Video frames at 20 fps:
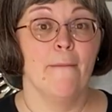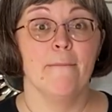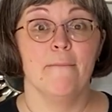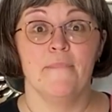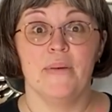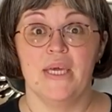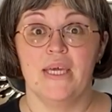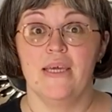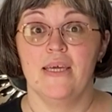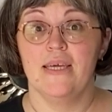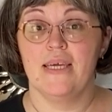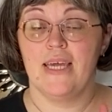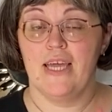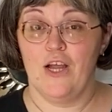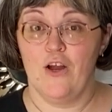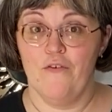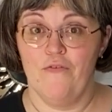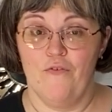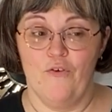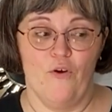Be
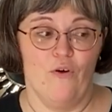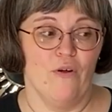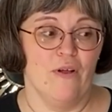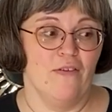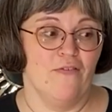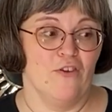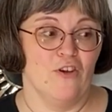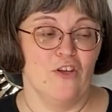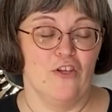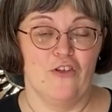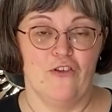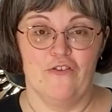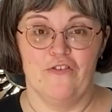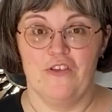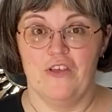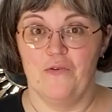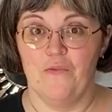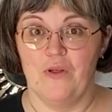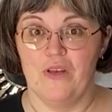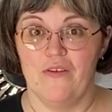careful if you're
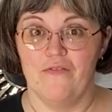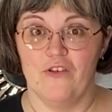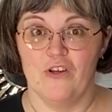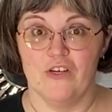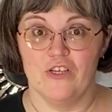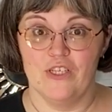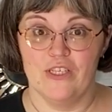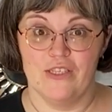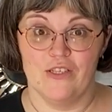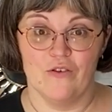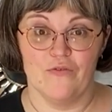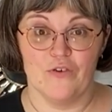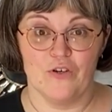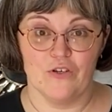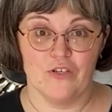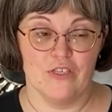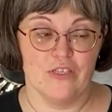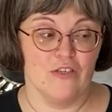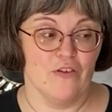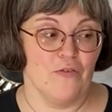using one of your silver or
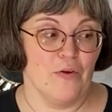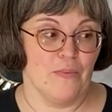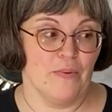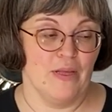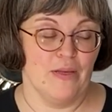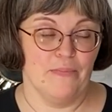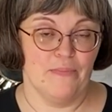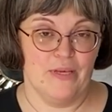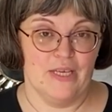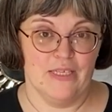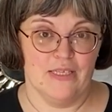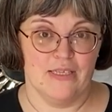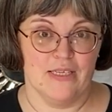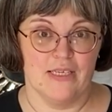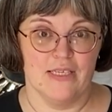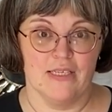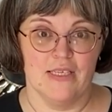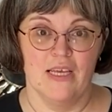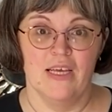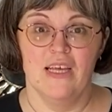silver plate
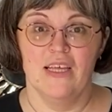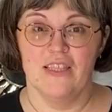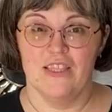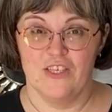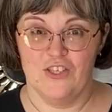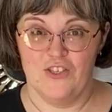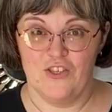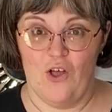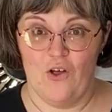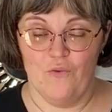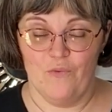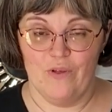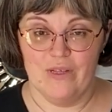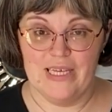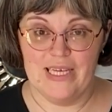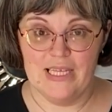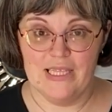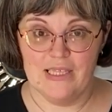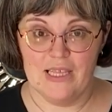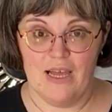pieces. The salt will
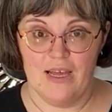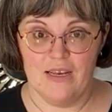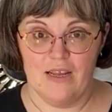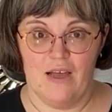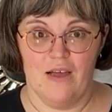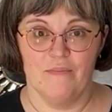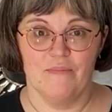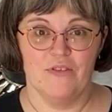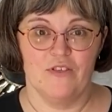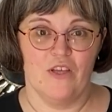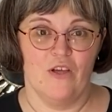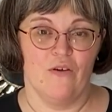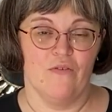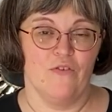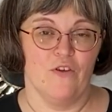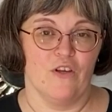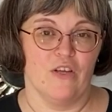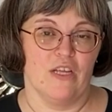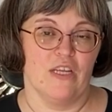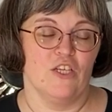eat that up. So if
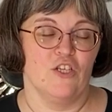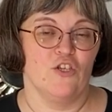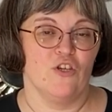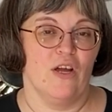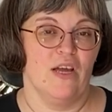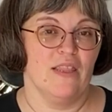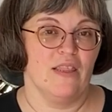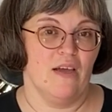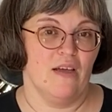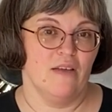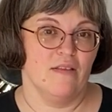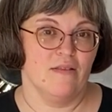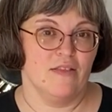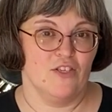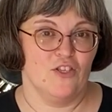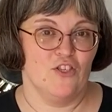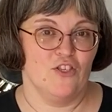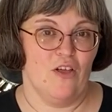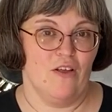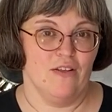you're going to try the
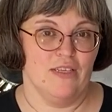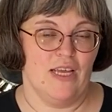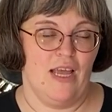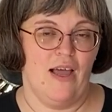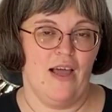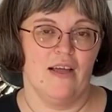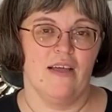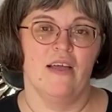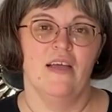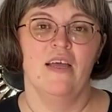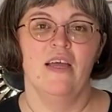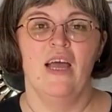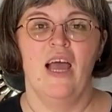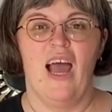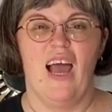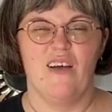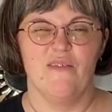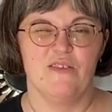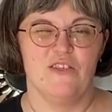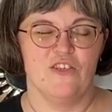salt hack,
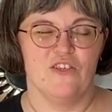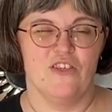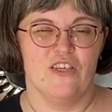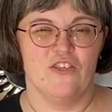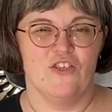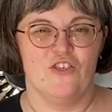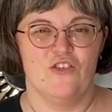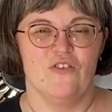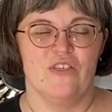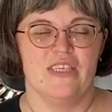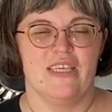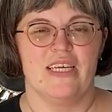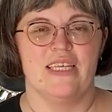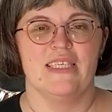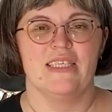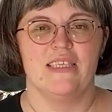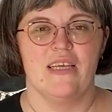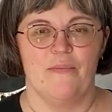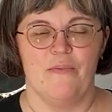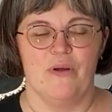I would suggest using a
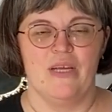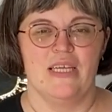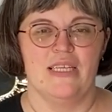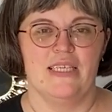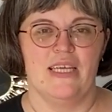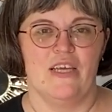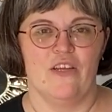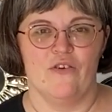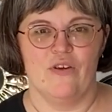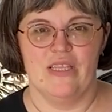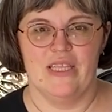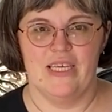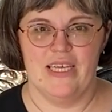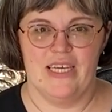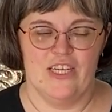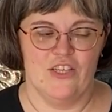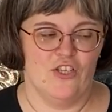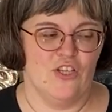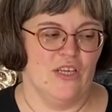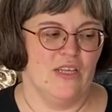separate container in the
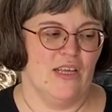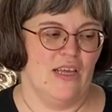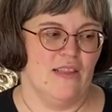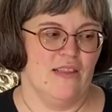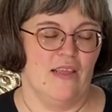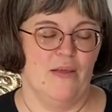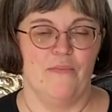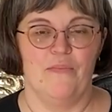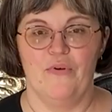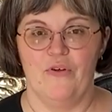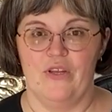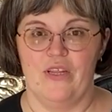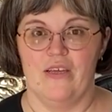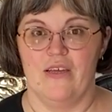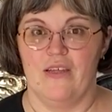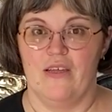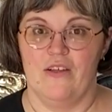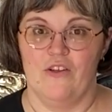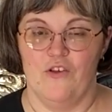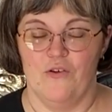kitchen and then putting
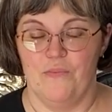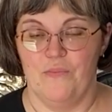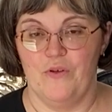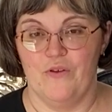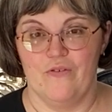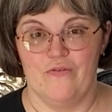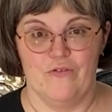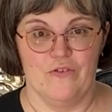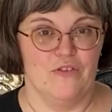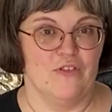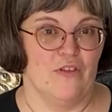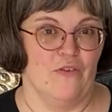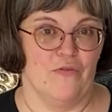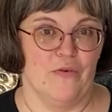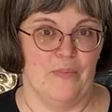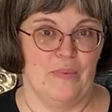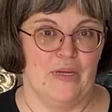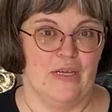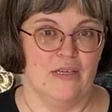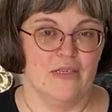it in your beautiful silver
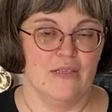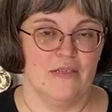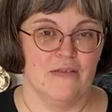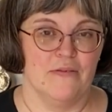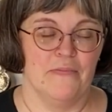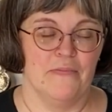piece.